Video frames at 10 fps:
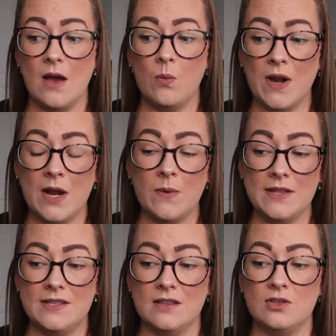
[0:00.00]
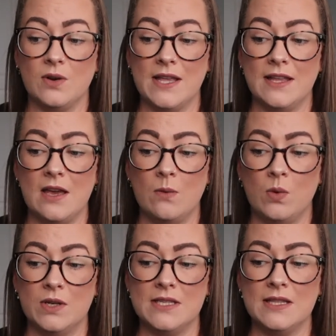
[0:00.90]
When I went to the toilet, it
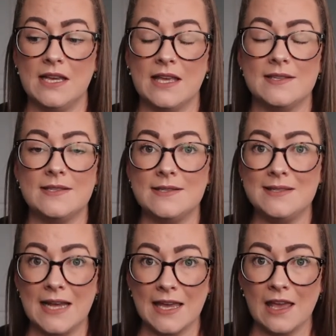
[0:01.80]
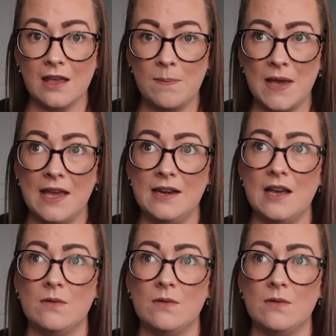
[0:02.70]
wasn't like a stinging pain.